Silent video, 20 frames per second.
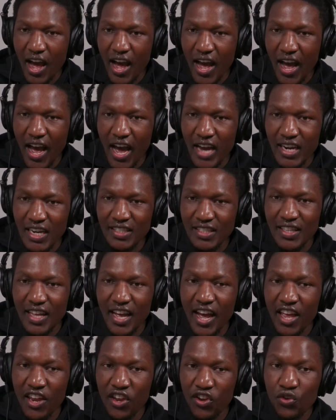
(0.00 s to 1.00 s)
at least
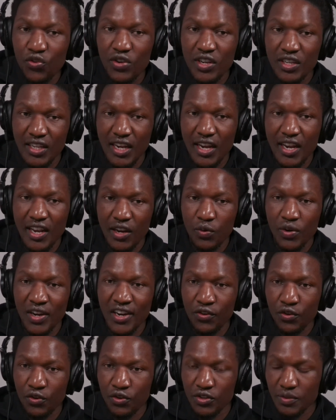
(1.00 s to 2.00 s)
I knew exactly where it
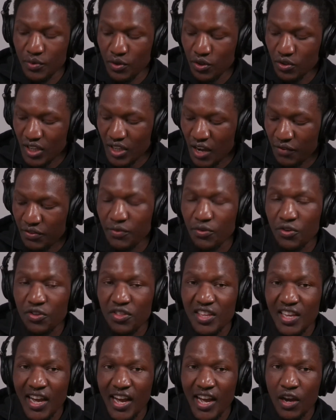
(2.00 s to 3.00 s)
goes. Because after fourth
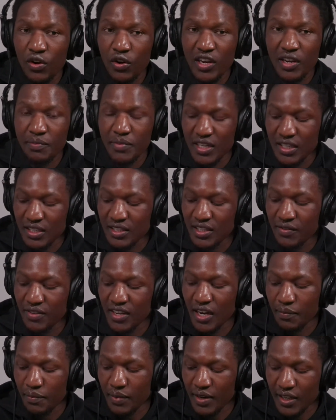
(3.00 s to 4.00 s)
year, I only made 7
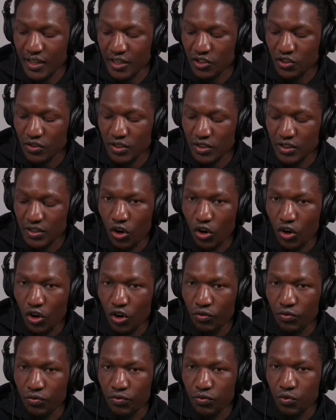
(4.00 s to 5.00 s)
applications,
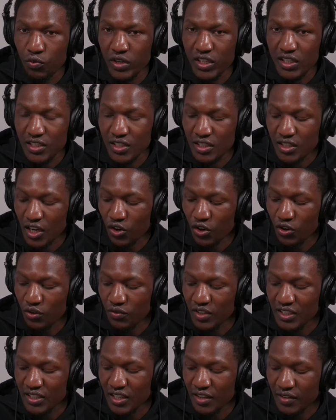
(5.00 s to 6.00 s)
of which out of the
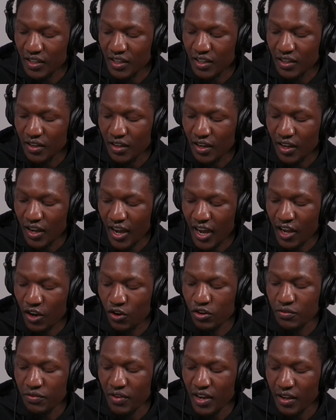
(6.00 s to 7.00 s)
7, I
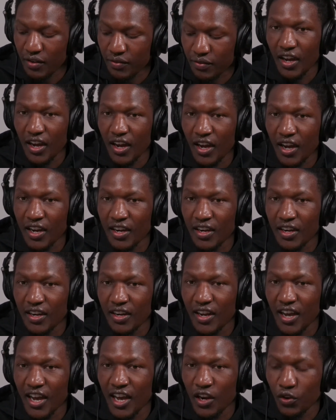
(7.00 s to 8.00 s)
got 5 and
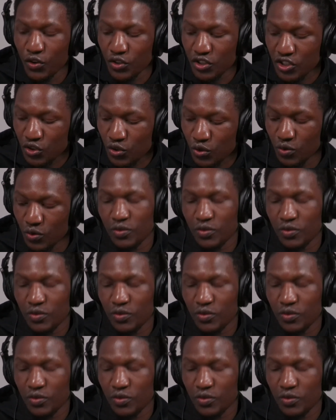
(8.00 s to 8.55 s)
I lost 2,